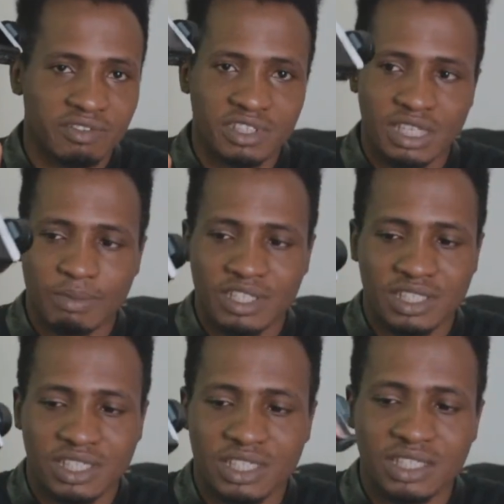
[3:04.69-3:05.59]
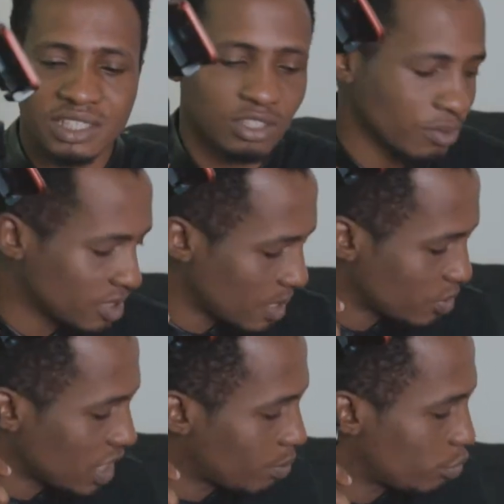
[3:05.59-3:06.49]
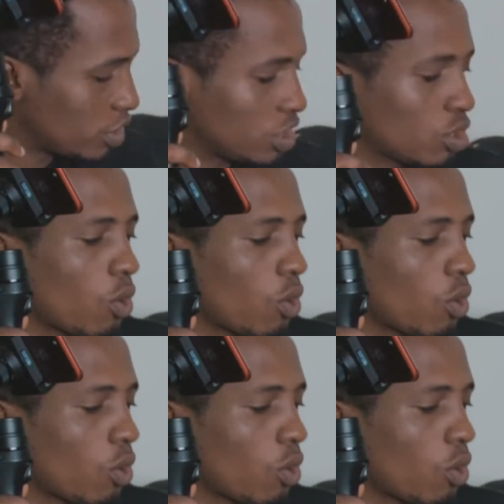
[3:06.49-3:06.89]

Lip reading: every time I see it. Sometimes when I put the